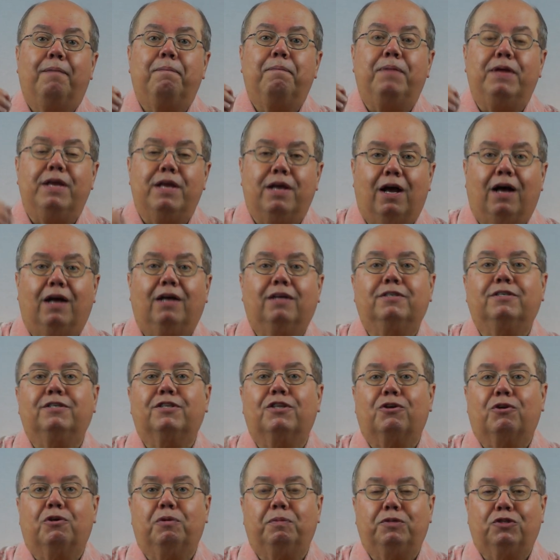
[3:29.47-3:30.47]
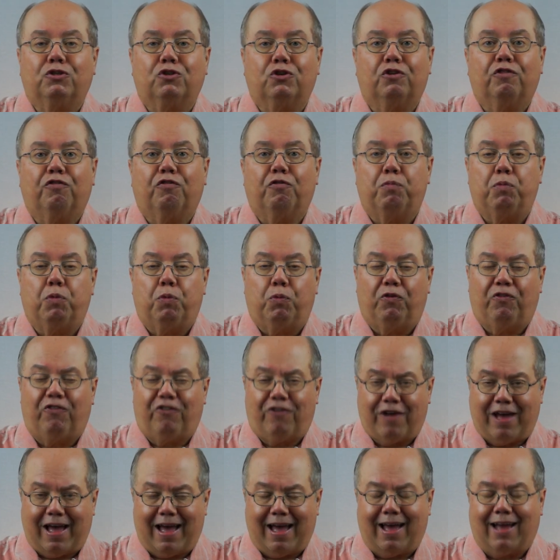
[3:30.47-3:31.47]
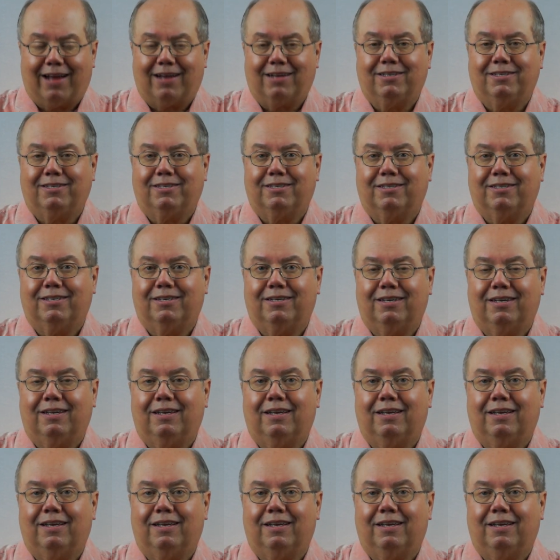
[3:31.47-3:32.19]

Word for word: because they're observable facts.